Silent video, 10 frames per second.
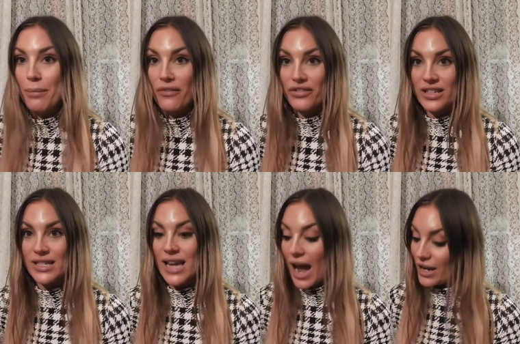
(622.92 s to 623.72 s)
cup of
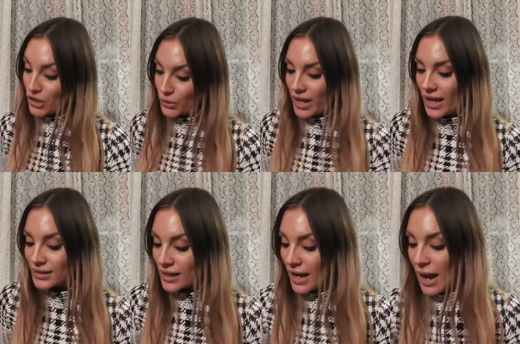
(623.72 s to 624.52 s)
tea i know
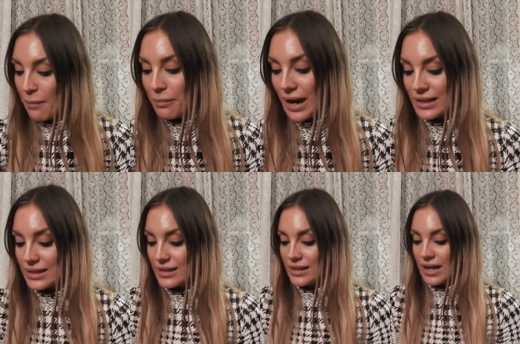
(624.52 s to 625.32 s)
that but
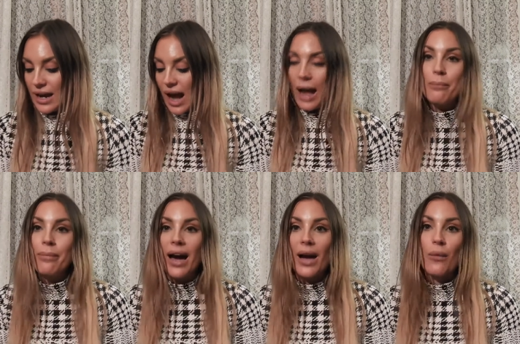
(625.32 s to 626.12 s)
uh, I
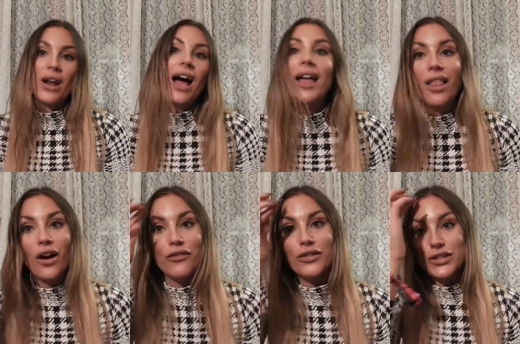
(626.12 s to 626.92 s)
buy what I love.